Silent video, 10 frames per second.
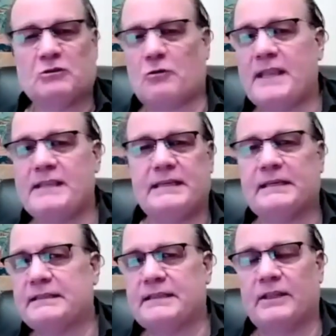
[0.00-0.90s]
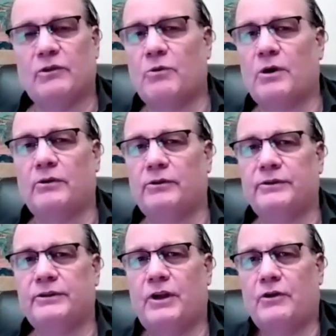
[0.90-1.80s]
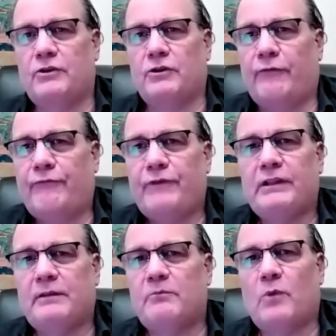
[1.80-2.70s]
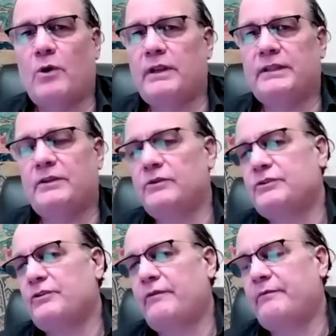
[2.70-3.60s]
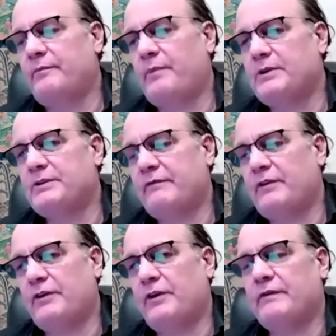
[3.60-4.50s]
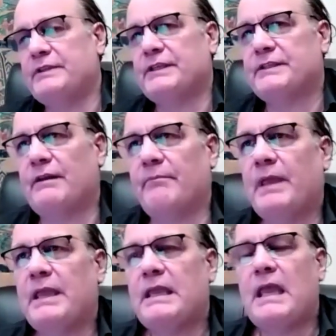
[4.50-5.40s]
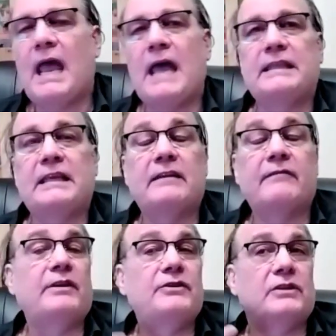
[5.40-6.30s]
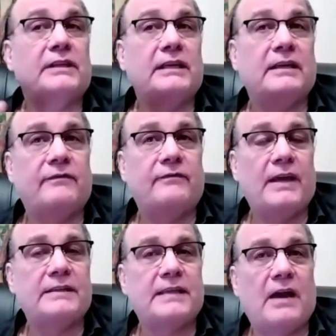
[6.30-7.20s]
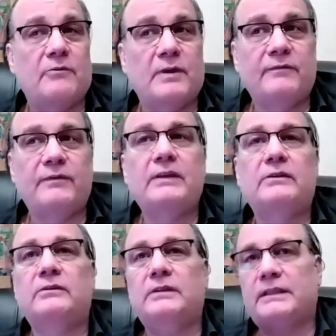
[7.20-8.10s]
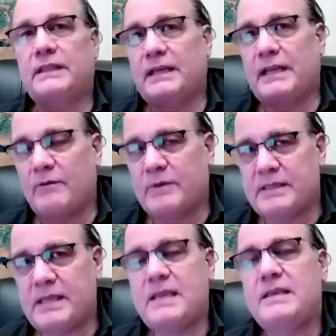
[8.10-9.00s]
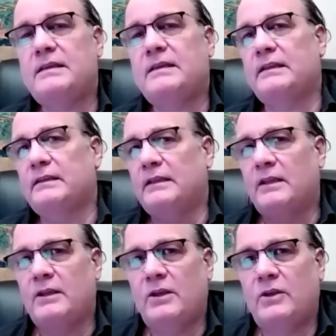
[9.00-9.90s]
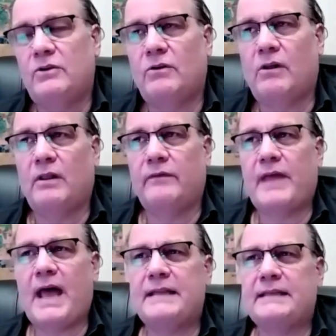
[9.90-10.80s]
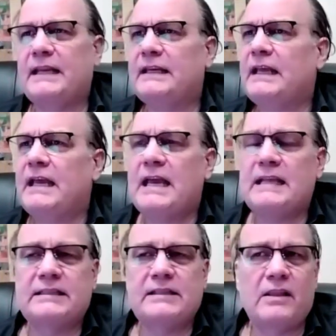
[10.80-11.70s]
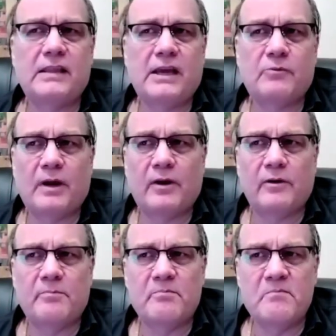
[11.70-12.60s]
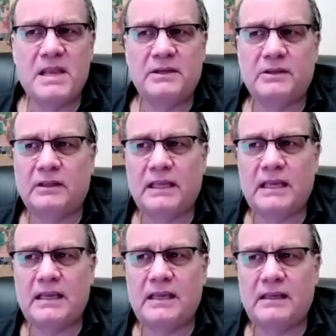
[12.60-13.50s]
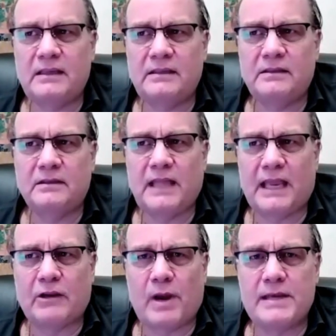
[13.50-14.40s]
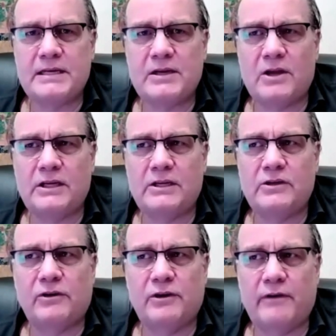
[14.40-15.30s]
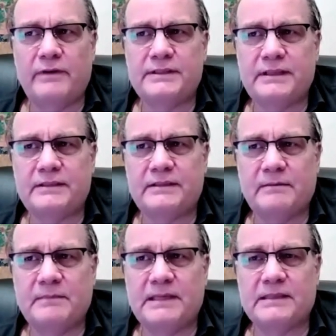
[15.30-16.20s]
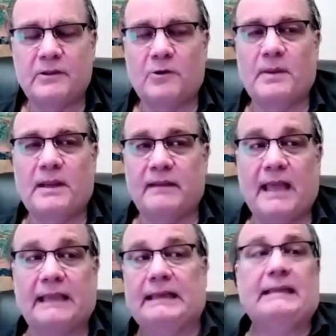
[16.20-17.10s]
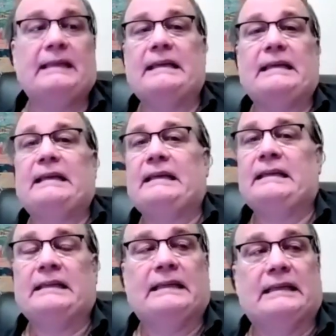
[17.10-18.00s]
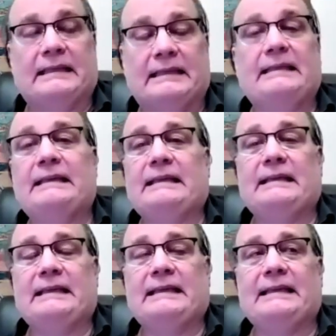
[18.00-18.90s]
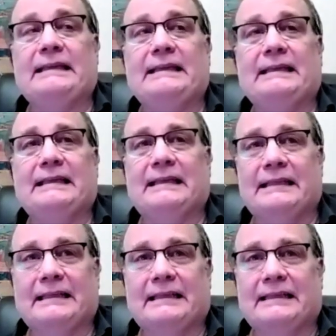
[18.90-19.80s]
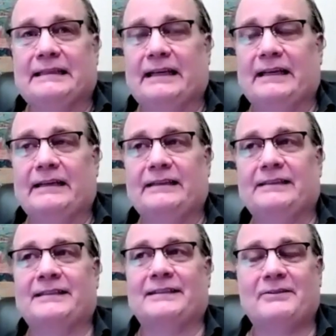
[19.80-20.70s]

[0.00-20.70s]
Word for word: craziness in the world you know you'll feel it more in those ner- parts of your nervous system and then eventually it affects how we feel and then how we think and you know all that and it's not like we are mentally like grinding on it your nervous system is a little bit like eh eh there's